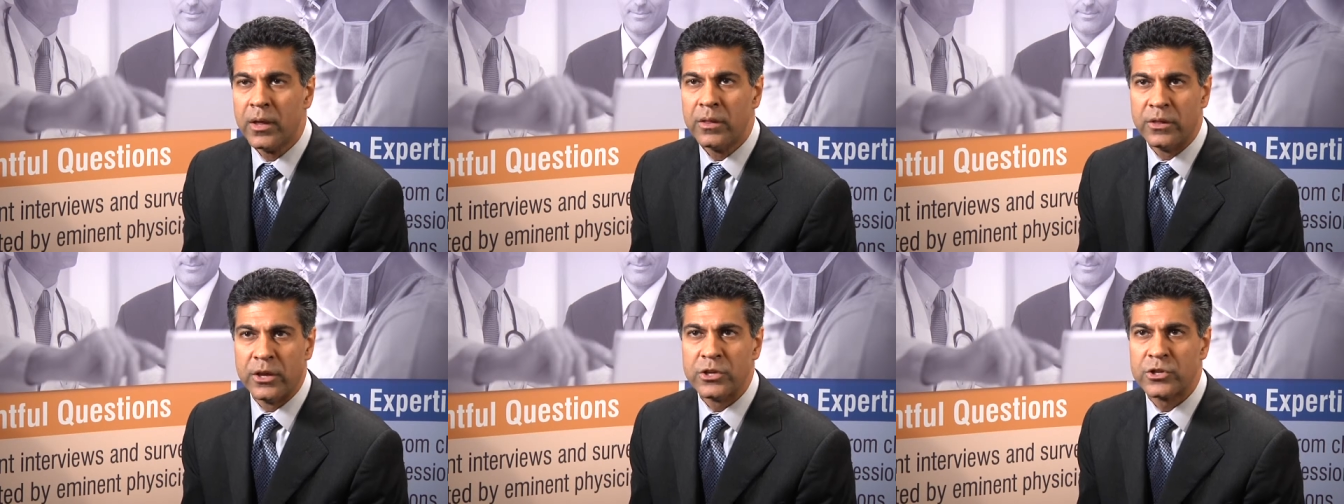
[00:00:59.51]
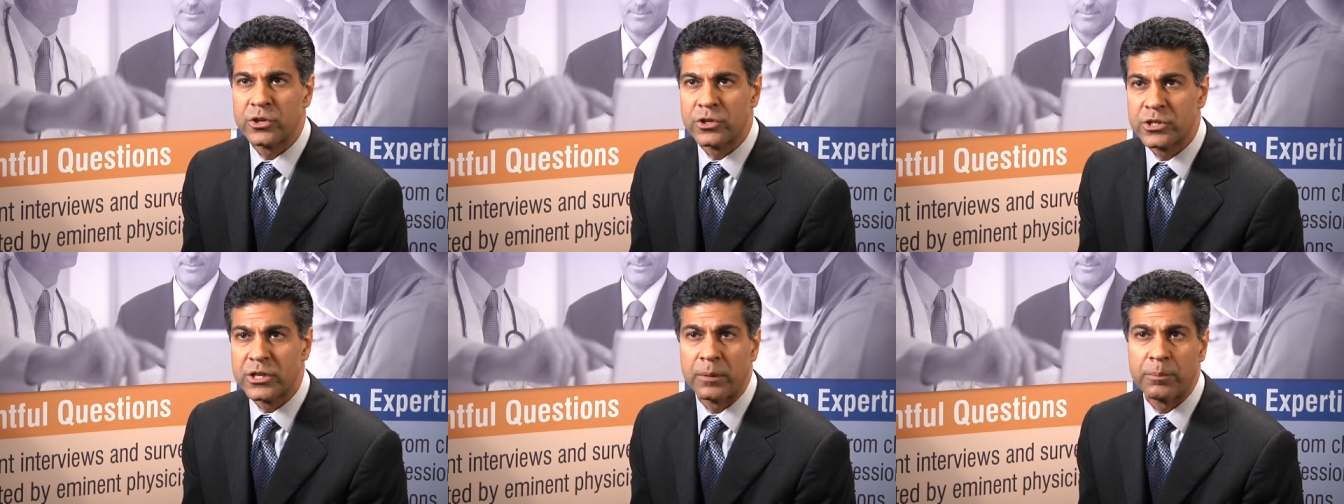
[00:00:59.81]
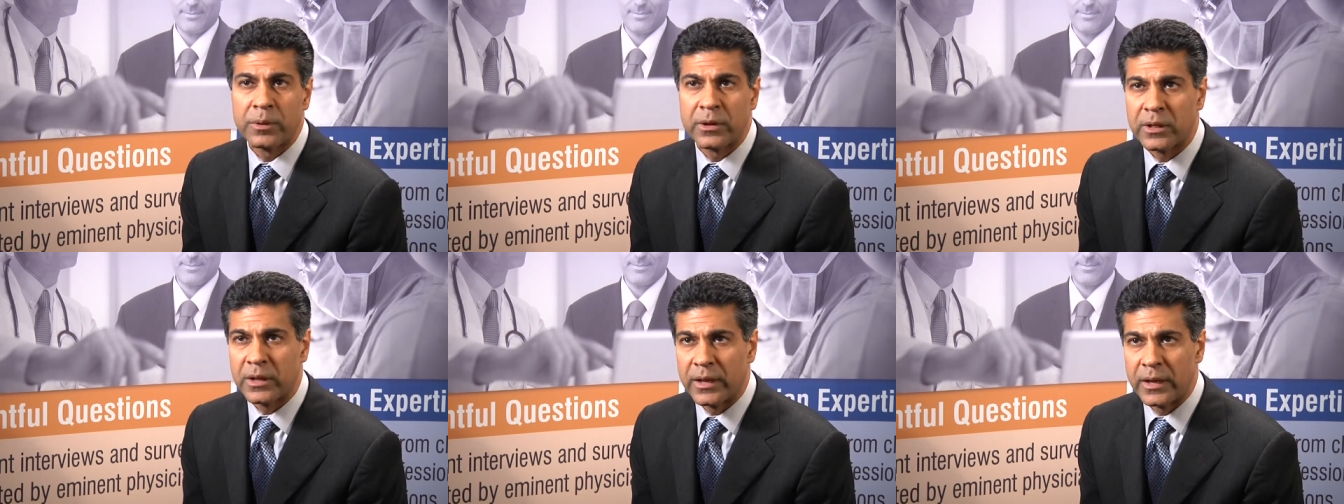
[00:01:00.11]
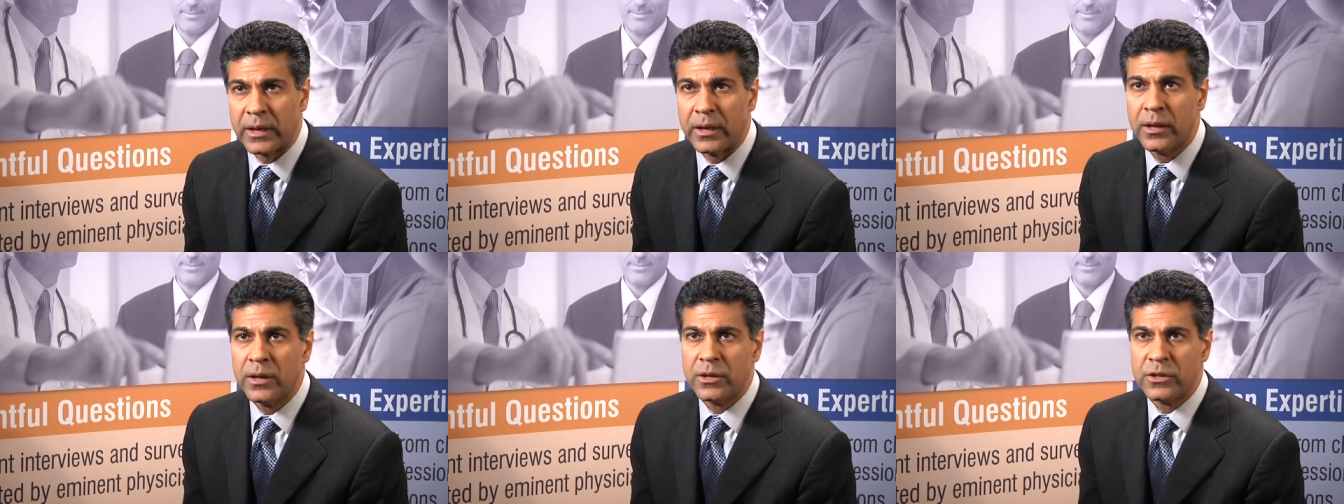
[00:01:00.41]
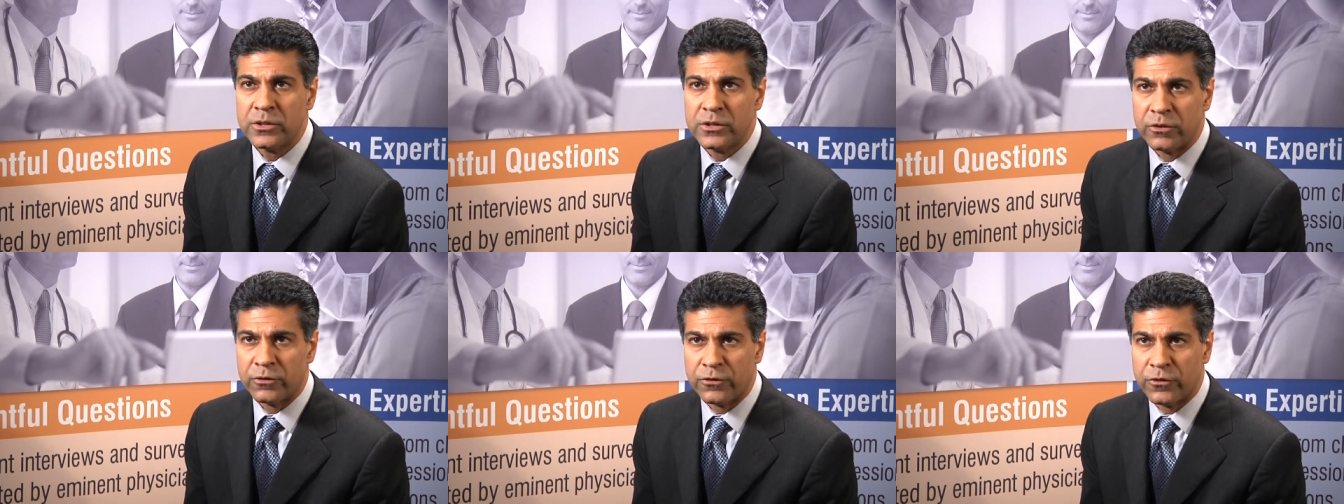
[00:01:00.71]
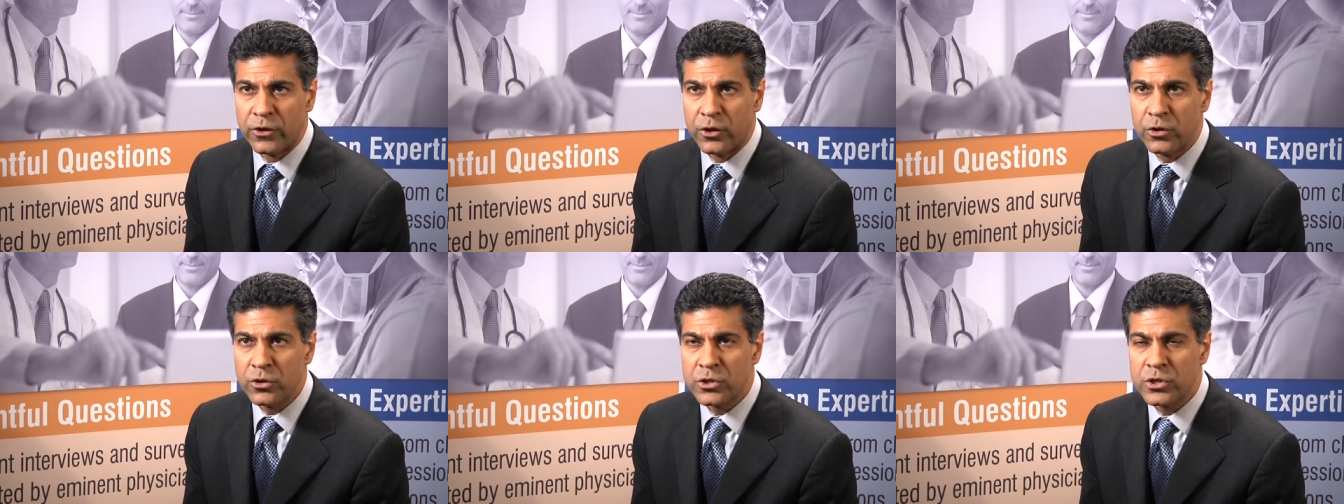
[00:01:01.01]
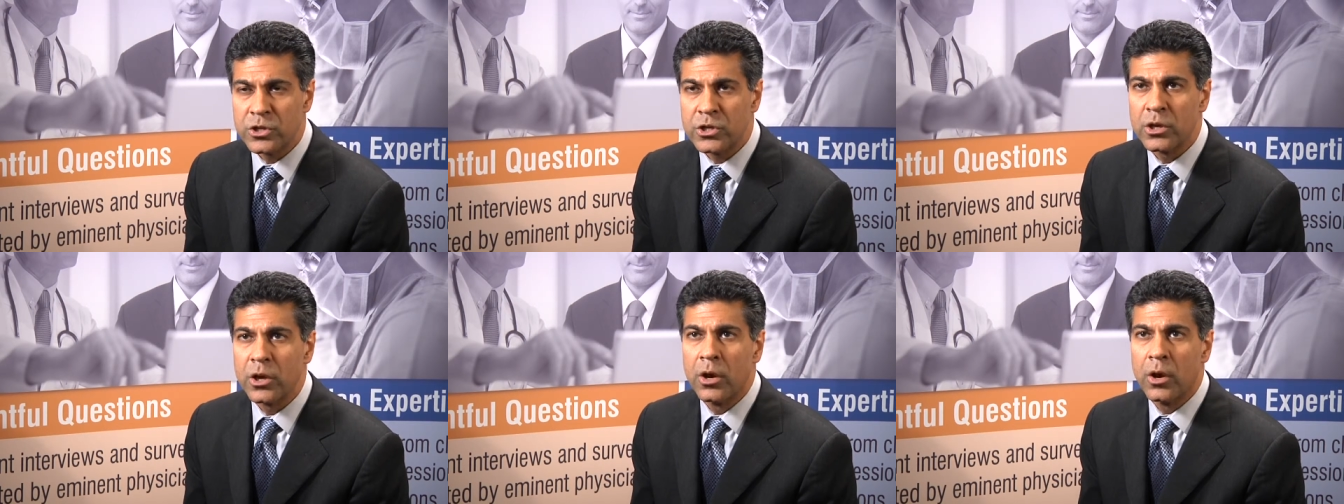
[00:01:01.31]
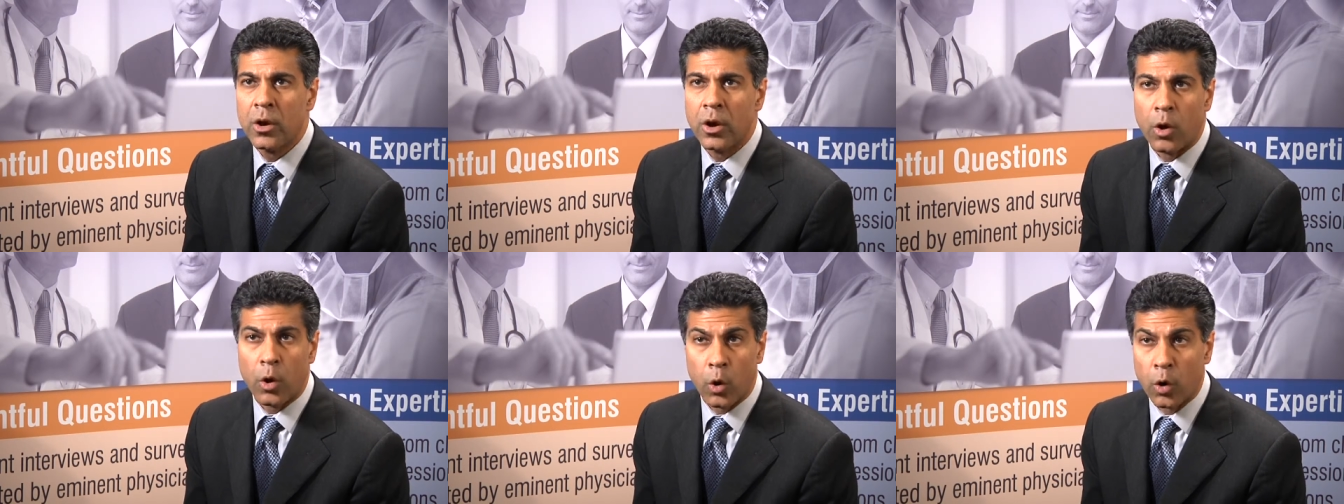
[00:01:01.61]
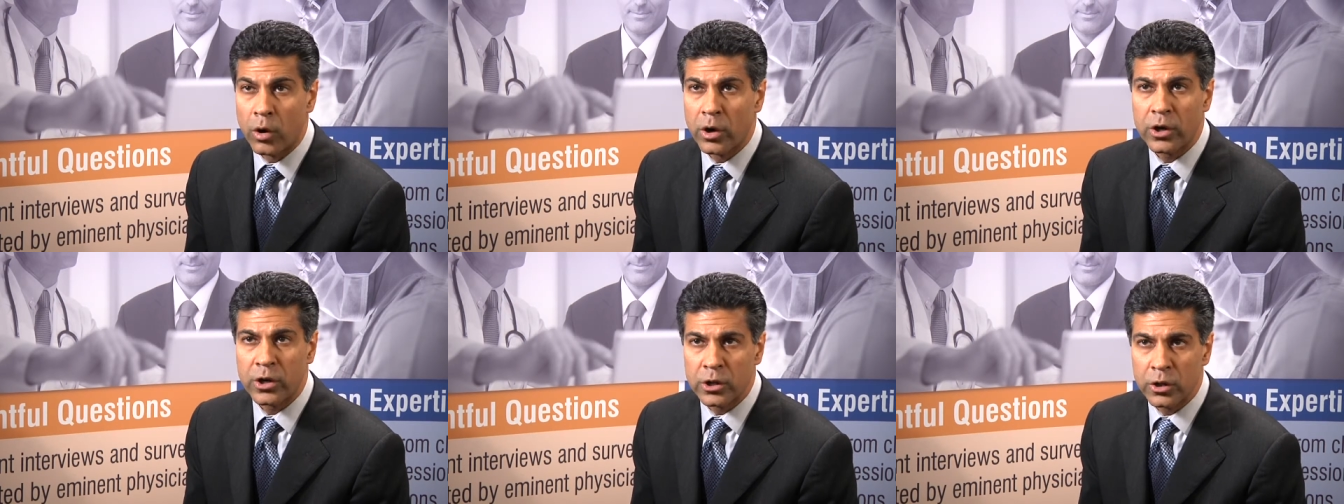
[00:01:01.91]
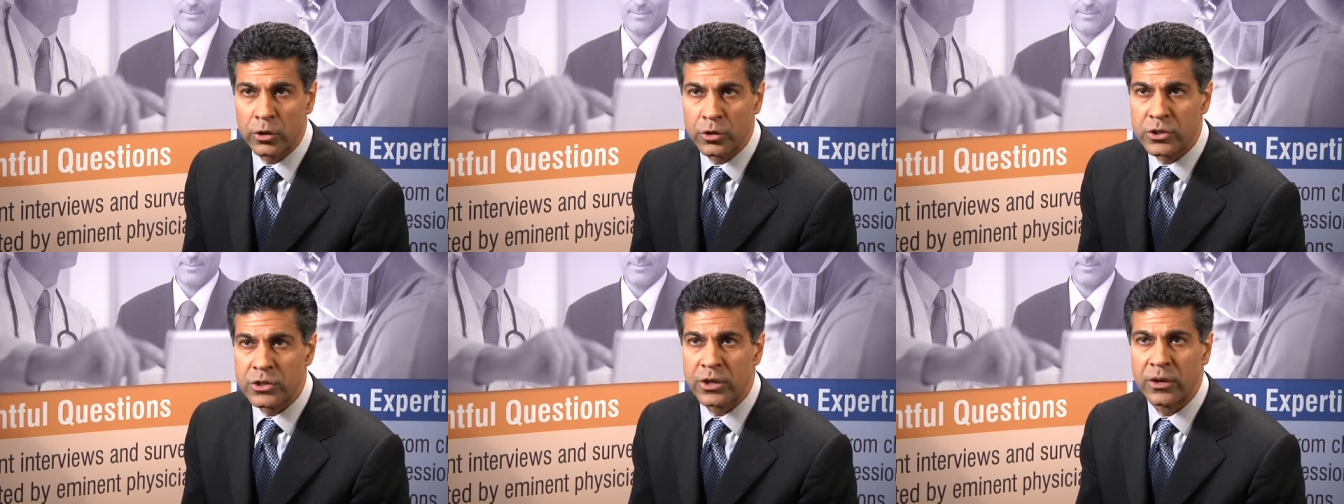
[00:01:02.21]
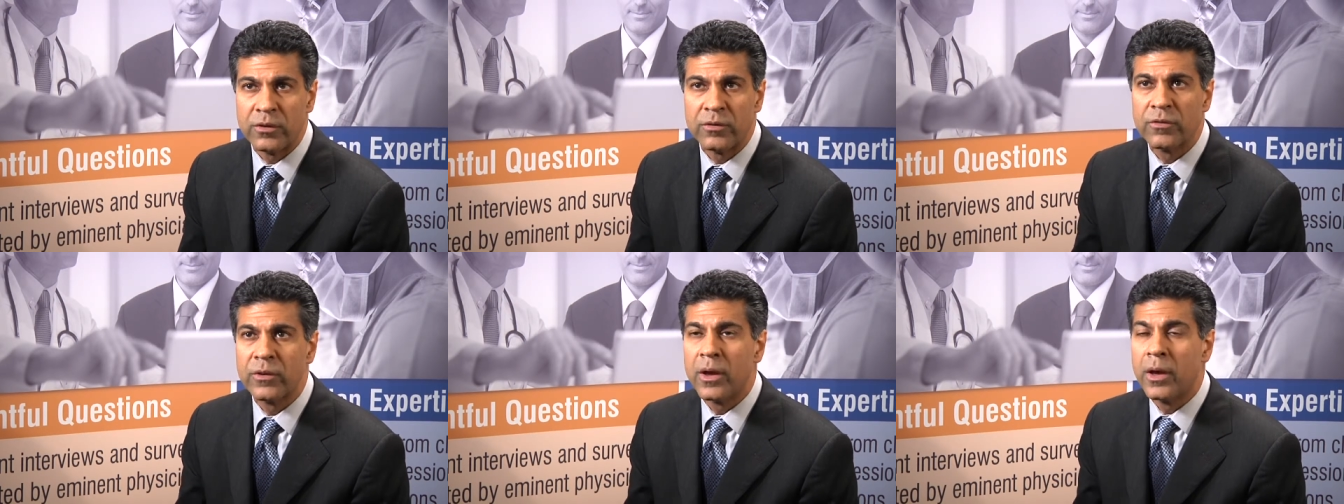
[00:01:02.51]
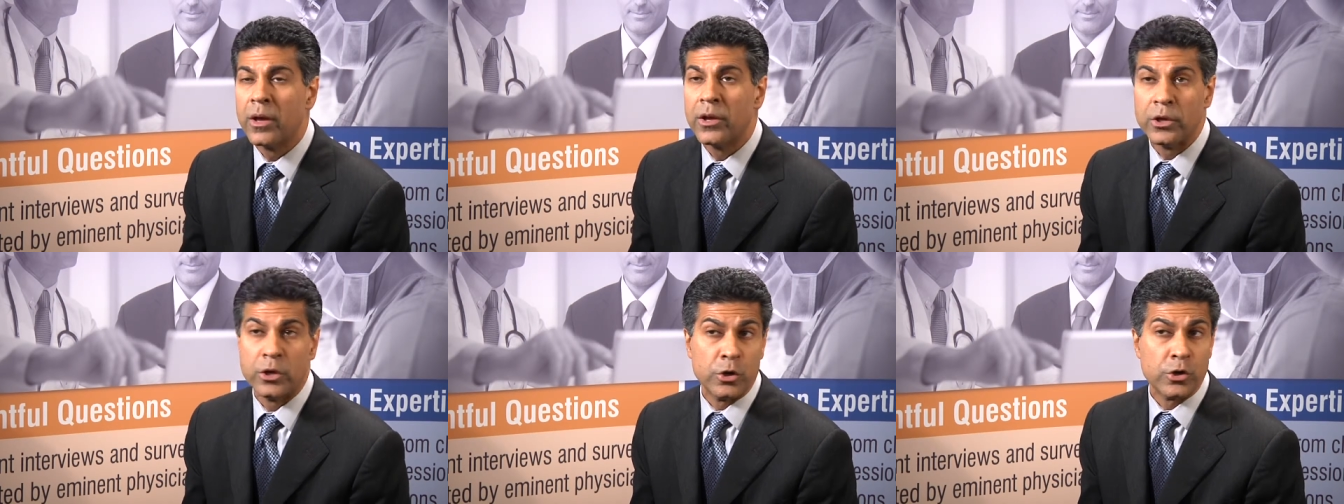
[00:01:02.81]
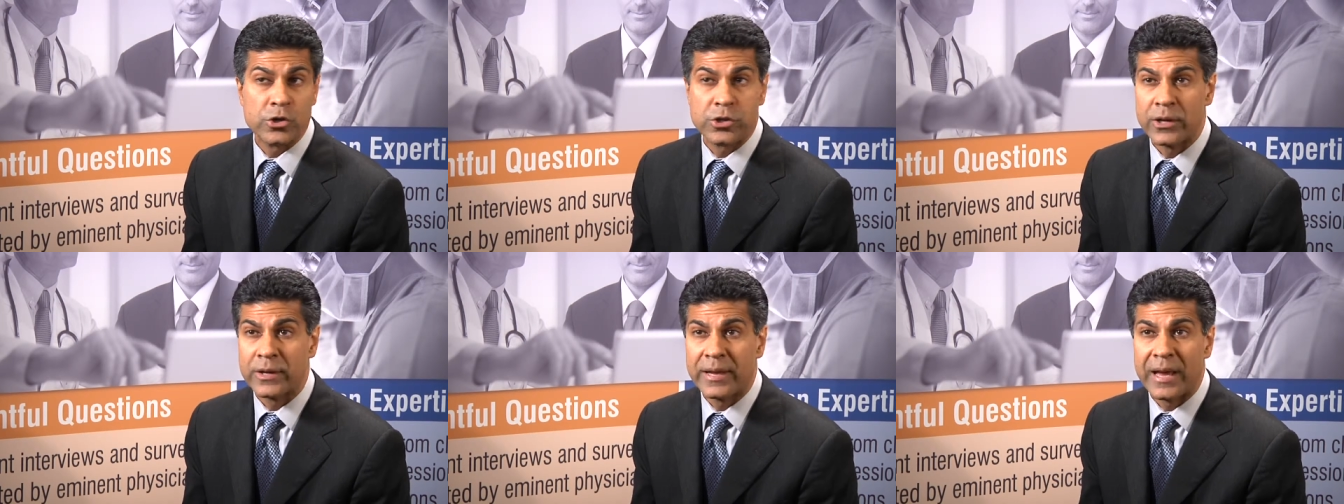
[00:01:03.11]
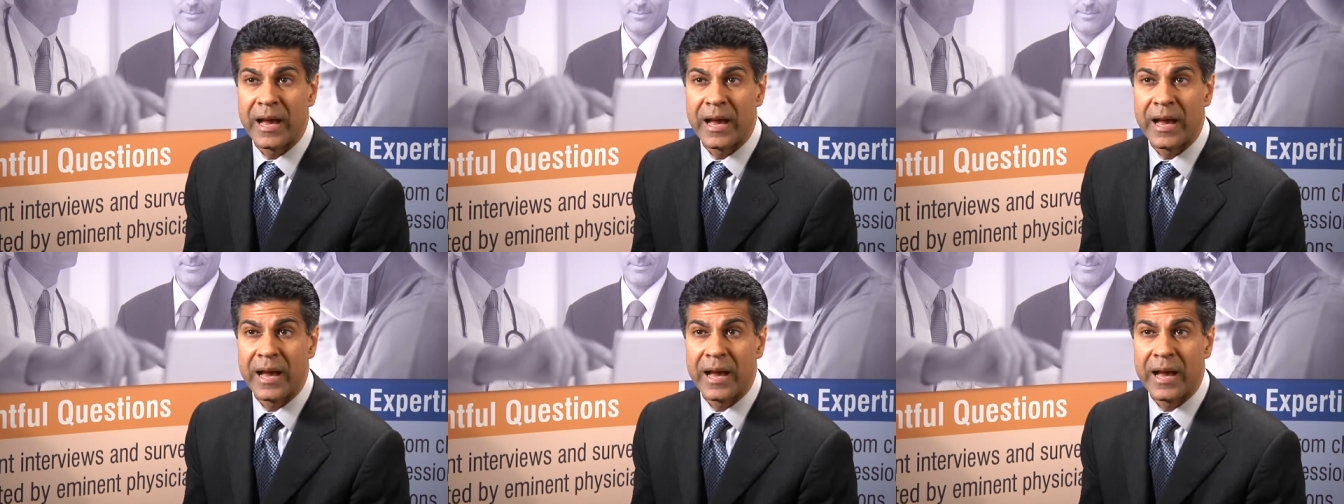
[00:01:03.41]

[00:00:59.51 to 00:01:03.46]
These are typically diffuse or occlusive, usually